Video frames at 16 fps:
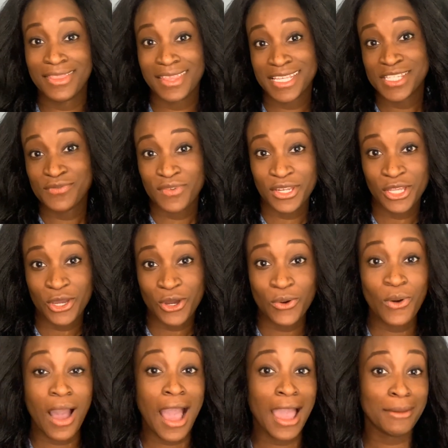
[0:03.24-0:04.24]
this
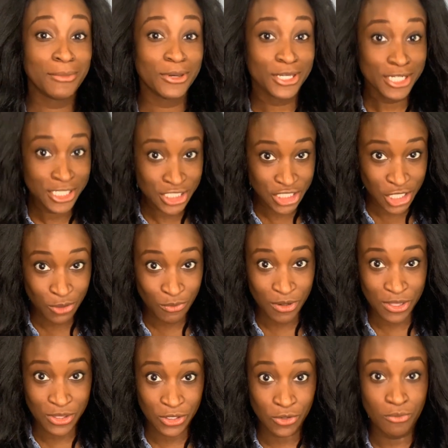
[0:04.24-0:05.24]
video, I'm gonna share
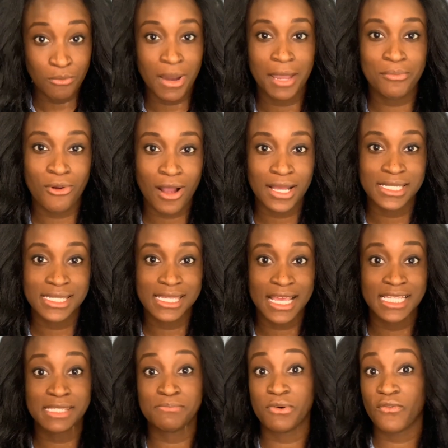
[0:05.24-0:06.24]
with you my
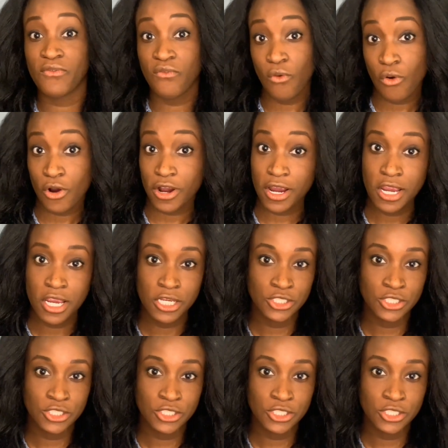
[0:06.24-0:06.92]
process before,